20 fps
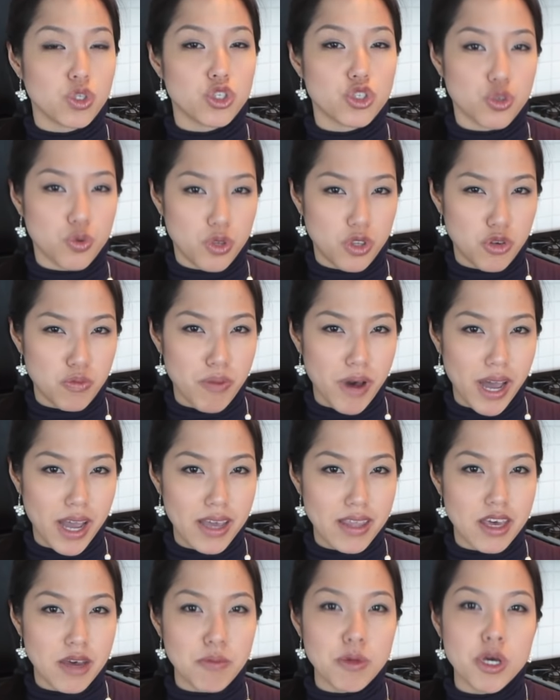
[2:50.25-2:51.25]
So when you buy
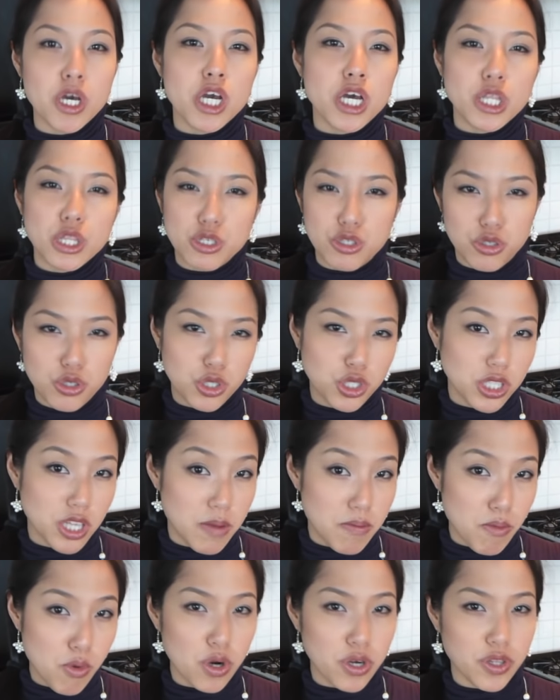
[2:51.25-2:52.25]
them, there's usually
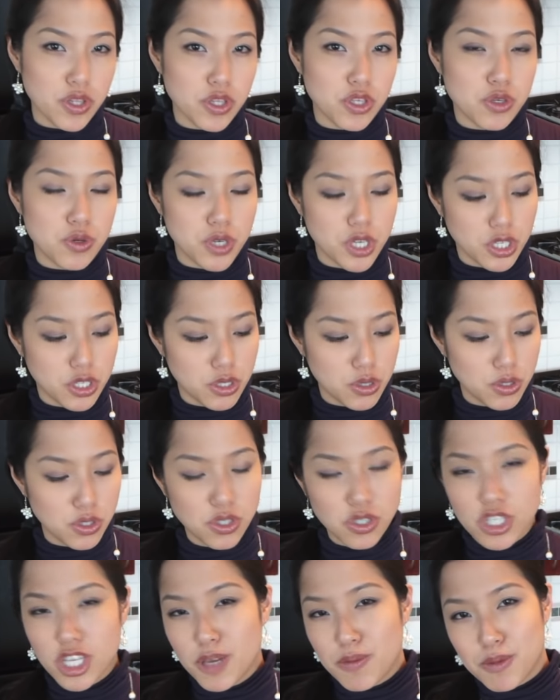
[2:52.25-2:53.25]
more than you can use.
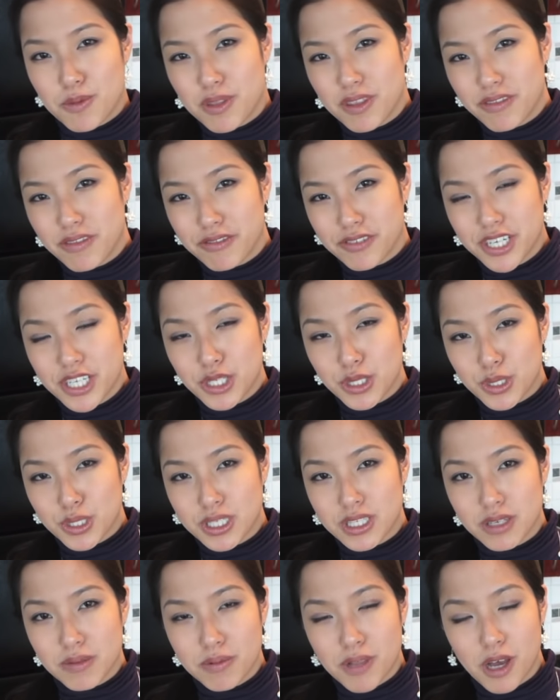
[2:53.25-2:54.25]
Just keep them in the freezer in a
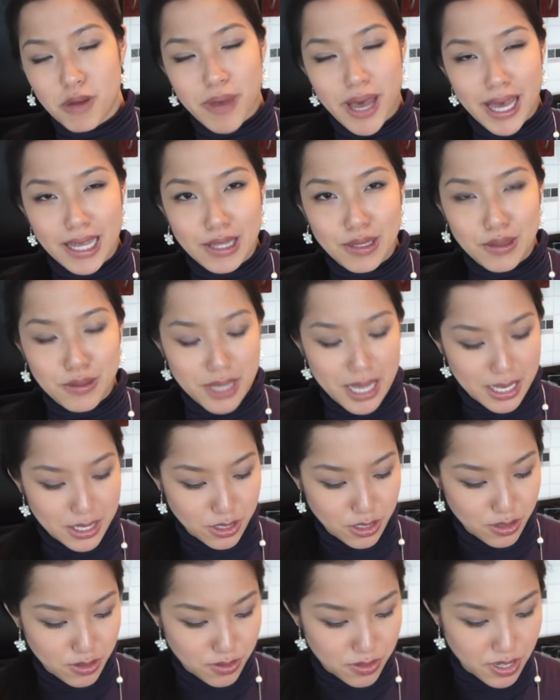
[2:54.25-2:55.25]
Ziploc bag. They'll
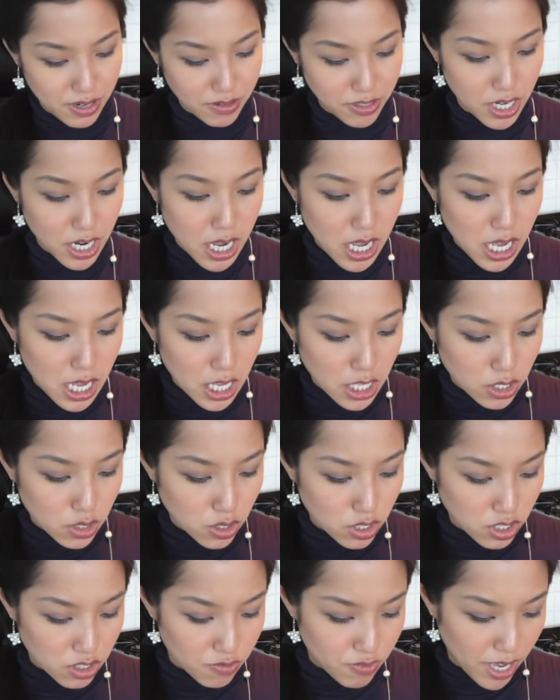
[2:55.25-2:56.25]
last you forever. So
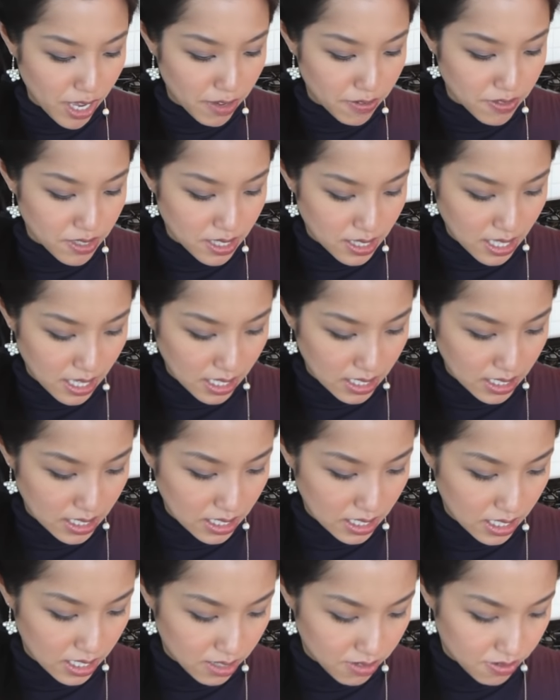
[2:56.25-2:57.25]
just 5 to 6
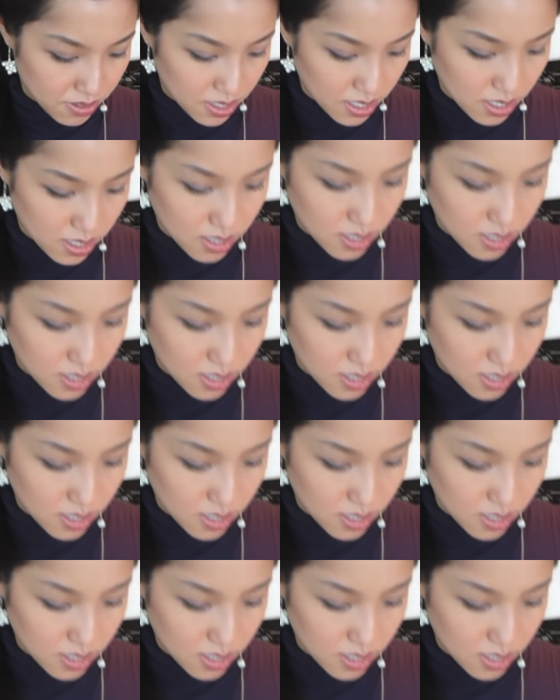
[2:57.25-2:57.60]
leaves.